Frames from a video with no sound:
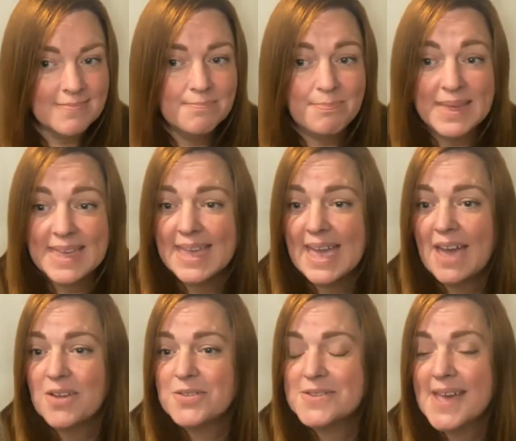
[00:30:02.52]
picking
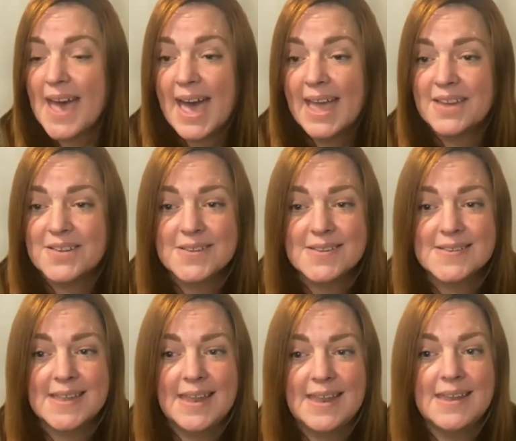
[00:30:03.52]
out
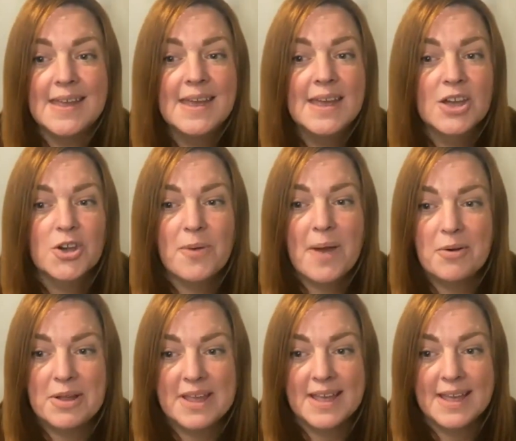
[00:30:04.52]
tiles and
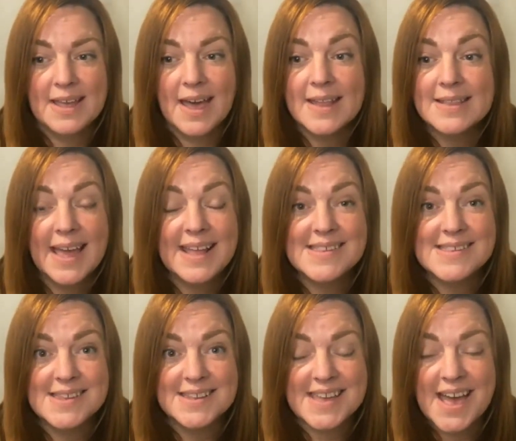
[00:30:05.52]
grouting cut lines
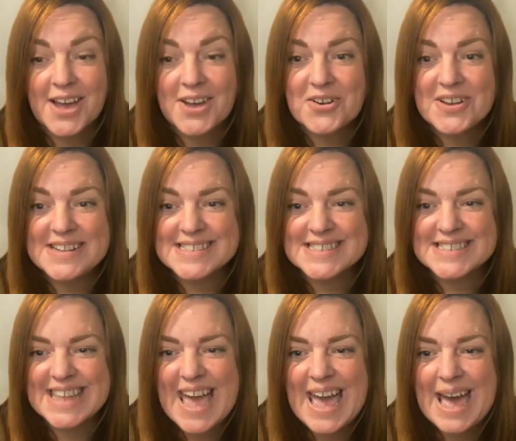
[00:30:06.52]
in concrete
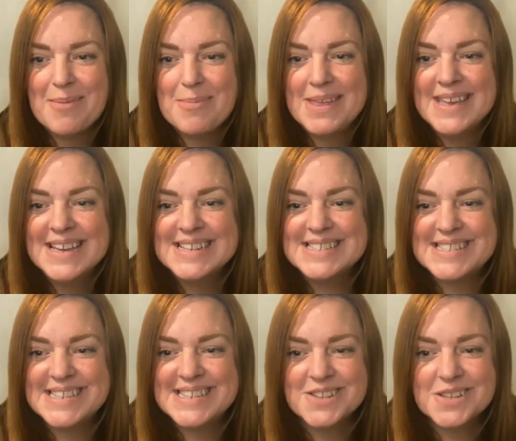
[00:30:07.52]
slab,
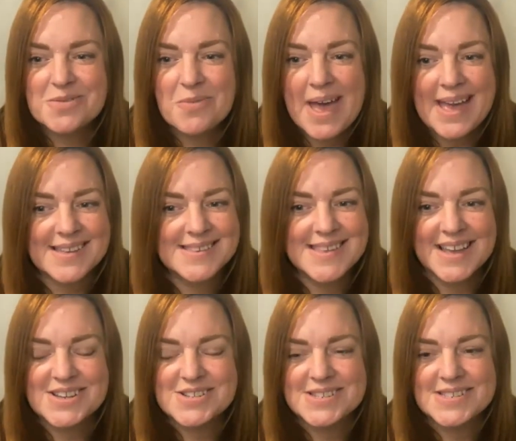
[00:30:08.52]
sealed and waxed
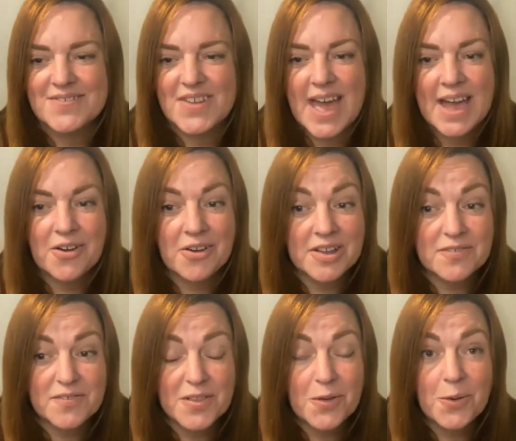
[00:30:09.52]
sections of concrete
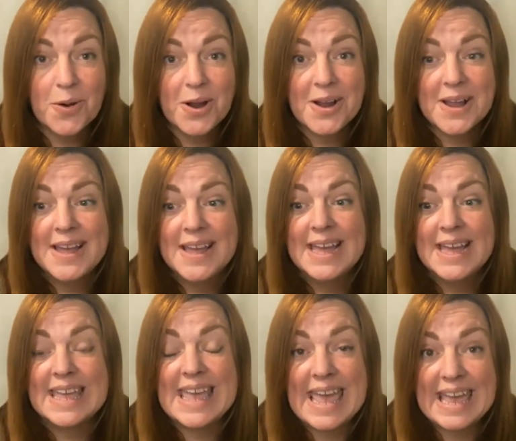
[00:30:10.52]
floor,
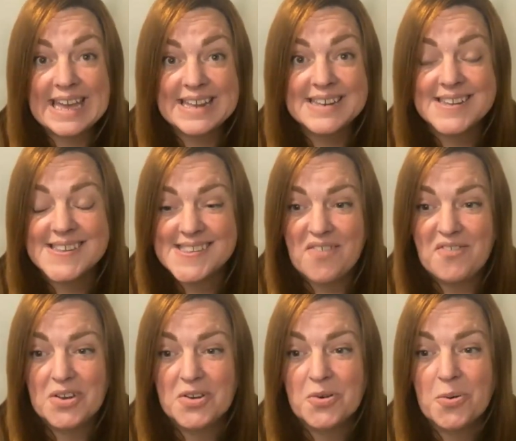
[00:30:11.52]
canned
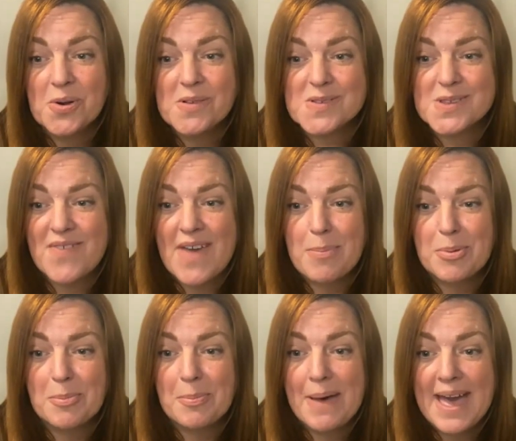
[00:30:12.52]
7 quarts of
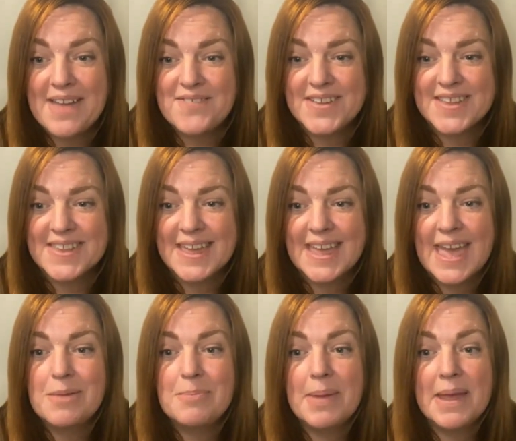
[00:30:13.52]
apple pie filling,
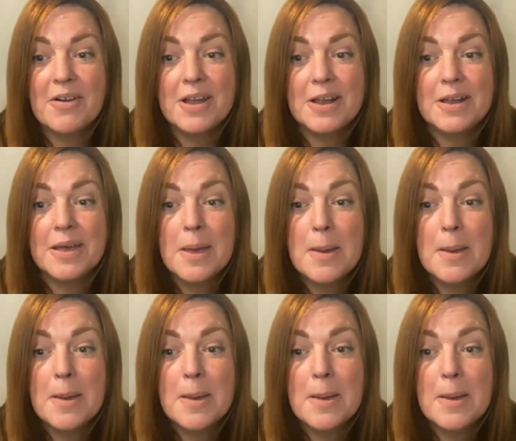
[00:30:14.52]
and buried